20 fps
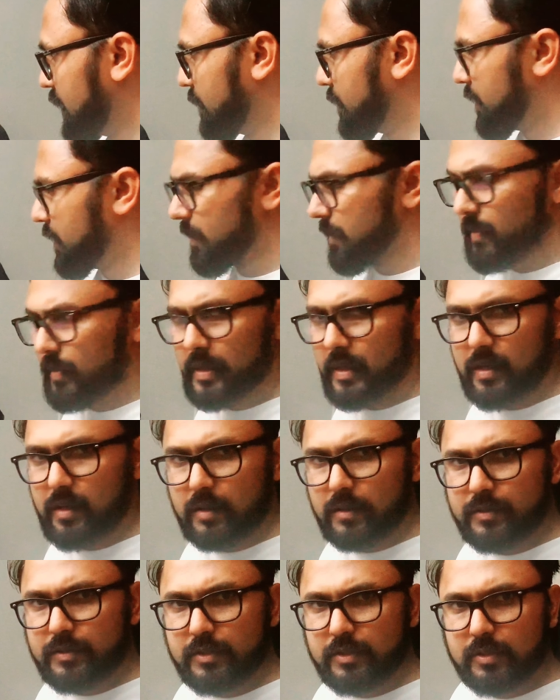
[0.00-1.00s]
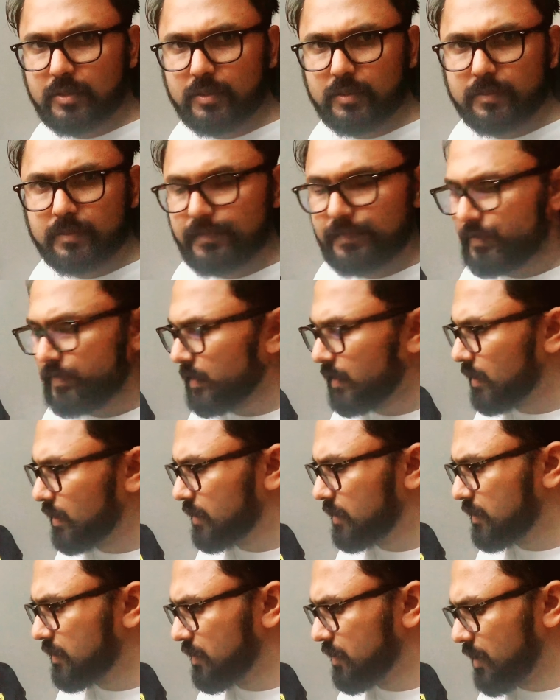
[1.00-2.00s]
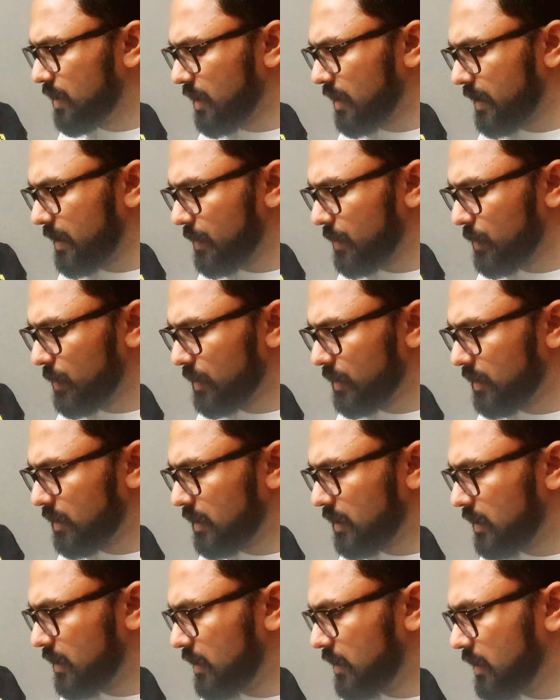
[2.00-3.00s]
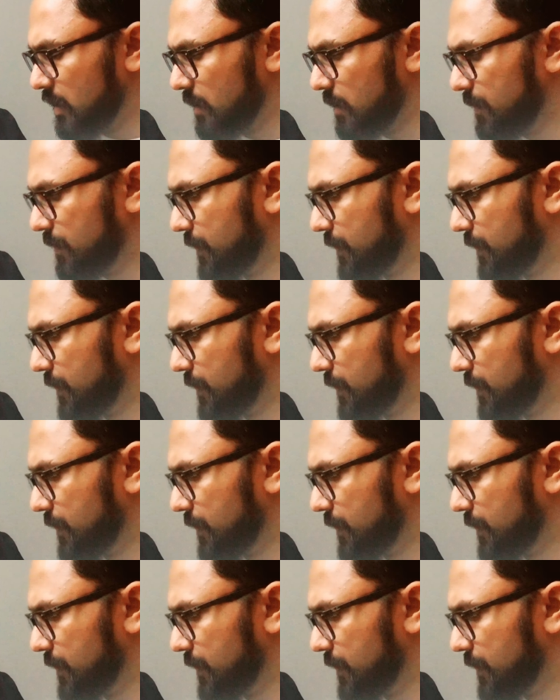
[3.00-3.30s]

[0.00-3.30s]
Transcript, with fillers: maybe we can also try with the